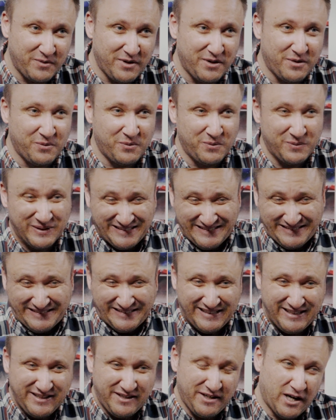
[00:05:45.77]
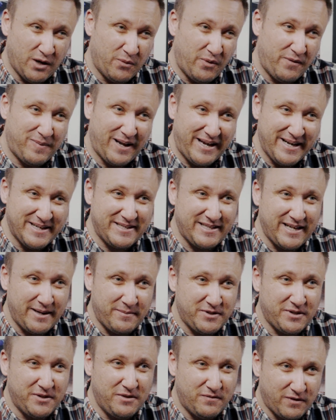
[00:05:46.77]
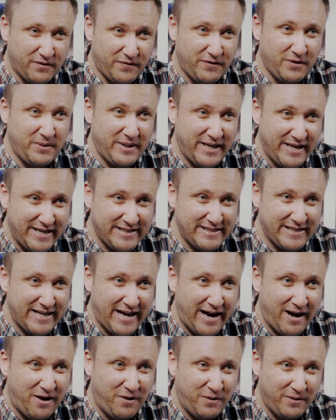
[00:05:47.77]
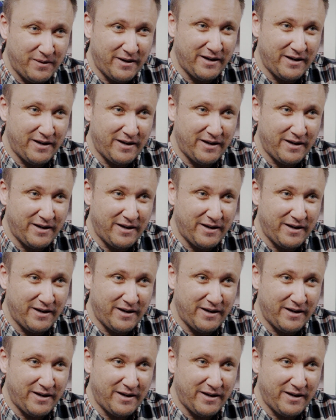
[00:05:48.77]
We thought, we've played at step 2 for a few years now,